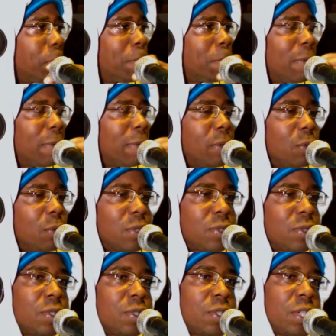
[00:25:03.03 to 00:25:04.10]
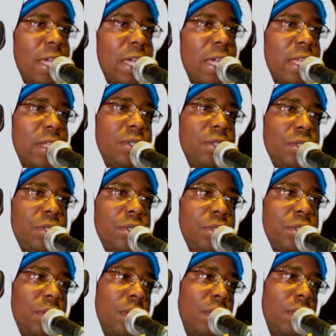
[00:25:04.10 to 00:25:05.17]
Maybe it was the challenge.
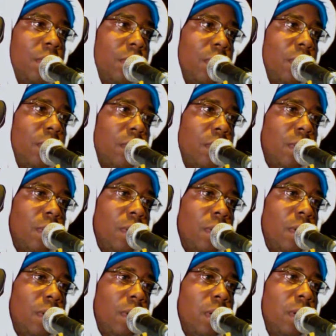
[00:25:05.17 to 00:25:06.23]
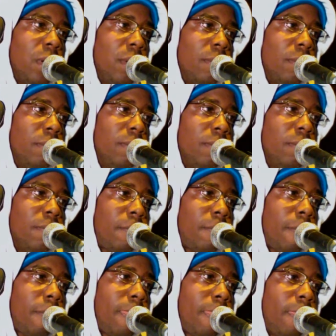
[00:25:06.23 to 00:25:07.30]
Um,
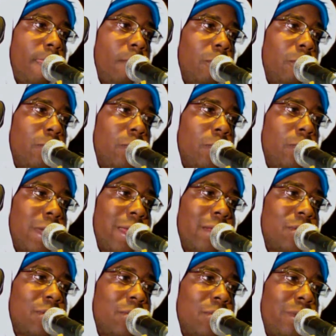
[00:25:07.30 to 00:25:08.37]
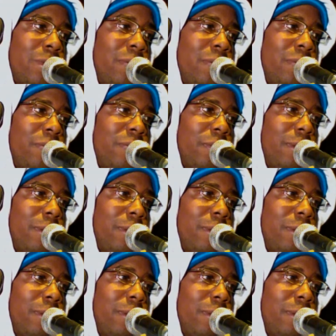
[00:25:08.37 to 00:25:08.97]
the challenges were different.